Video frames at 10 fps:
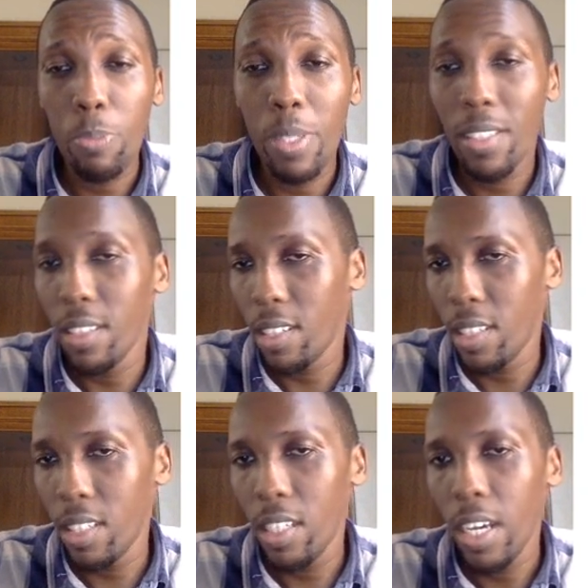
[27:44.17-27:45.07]

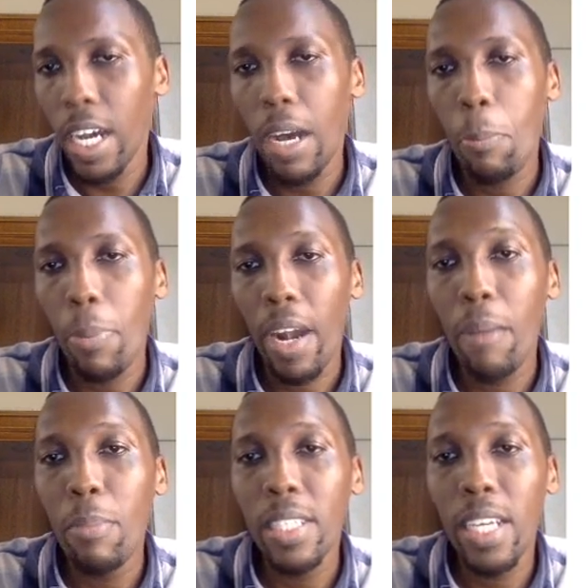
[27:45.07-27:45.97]
PCT
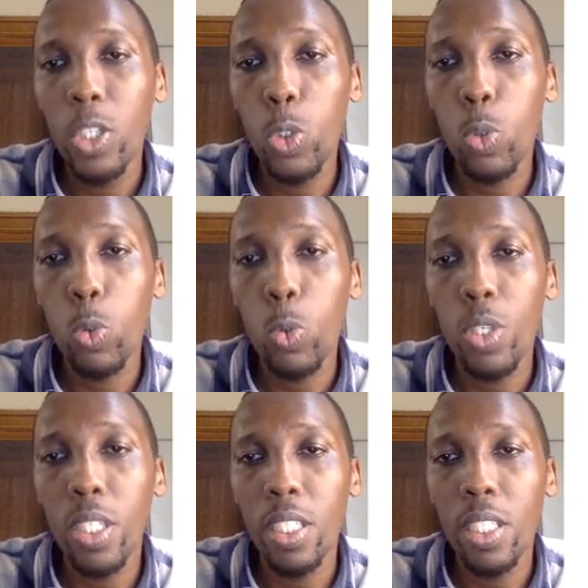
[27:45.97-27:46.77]
parameter to